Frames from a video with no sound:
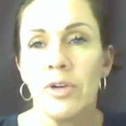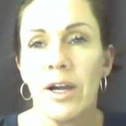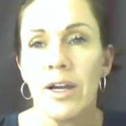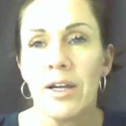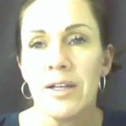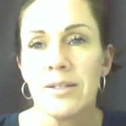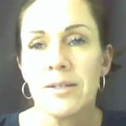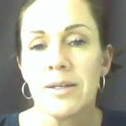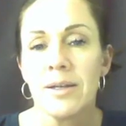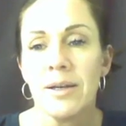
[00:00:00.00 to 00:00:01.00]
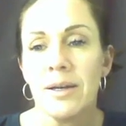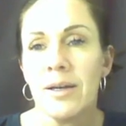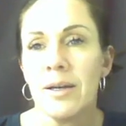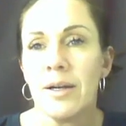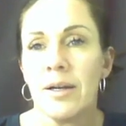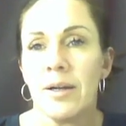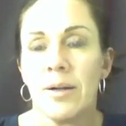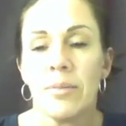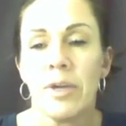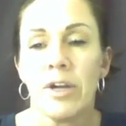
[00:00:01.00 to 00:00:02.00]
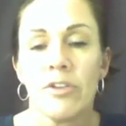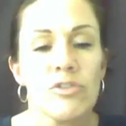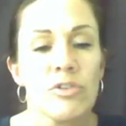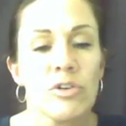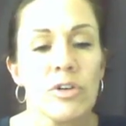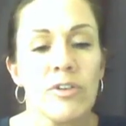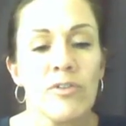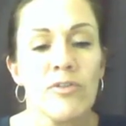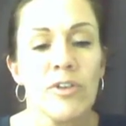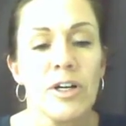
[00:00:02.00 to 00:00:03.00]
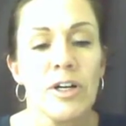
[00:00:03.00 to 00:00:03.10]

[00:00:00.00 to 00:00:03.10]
guys. Not sure if it's